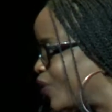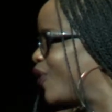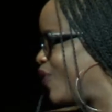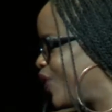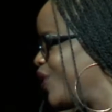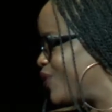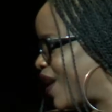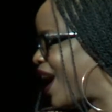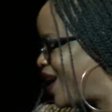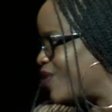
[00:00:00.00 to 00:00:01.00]
real for you,
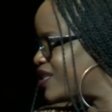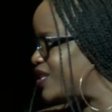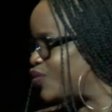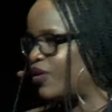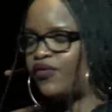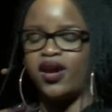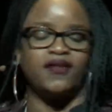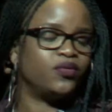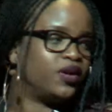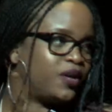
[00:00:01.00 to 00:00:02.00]
right? I know this is real for
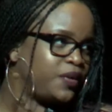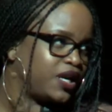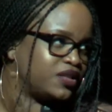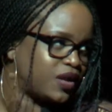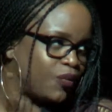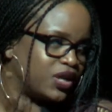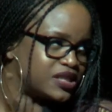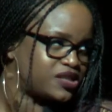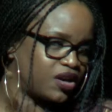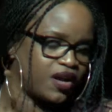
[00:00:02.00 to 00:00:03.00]
everyone up here, and so I want to
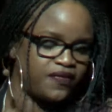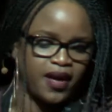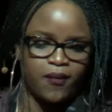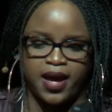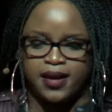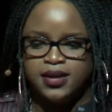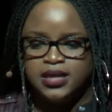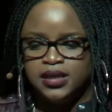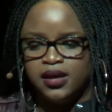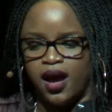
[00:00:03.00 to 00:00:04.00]
start off that way.
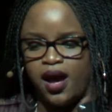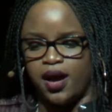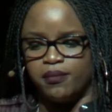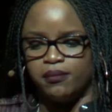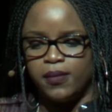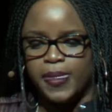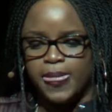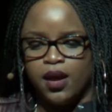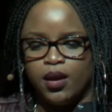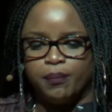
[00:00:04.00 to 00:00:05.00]

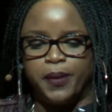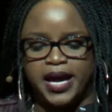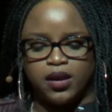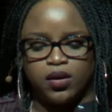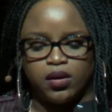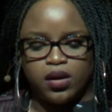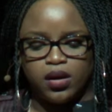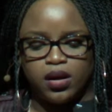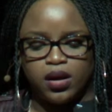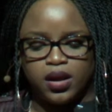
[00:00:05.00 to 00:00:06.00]
But
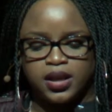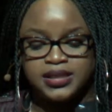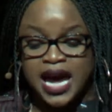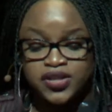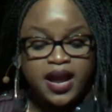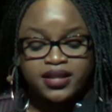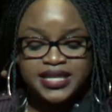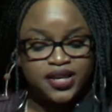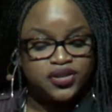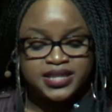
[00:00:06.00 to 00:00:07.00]
Dr.
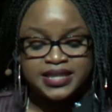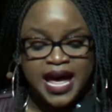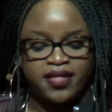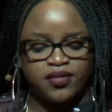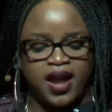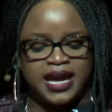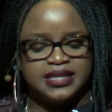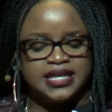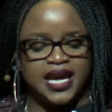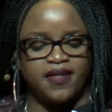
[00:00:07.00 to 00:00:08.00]
Alexander is exactly right in
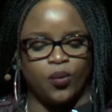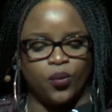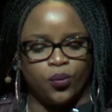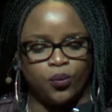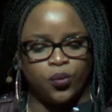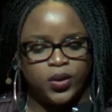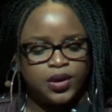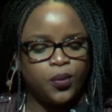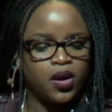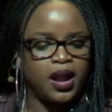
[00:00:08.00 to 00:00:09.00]
saying that we
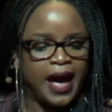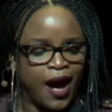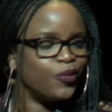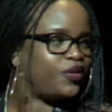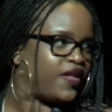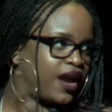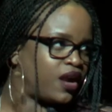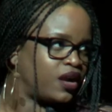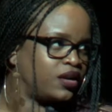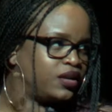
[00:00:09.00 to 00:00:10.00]
were out
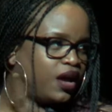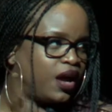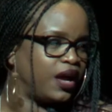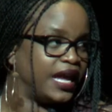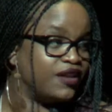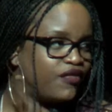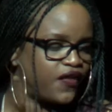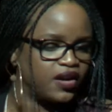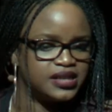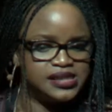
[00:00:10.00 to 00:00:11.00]
there in
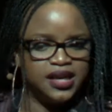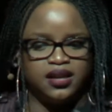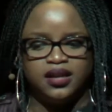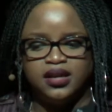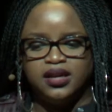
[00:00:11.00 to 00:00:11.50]
Ferguson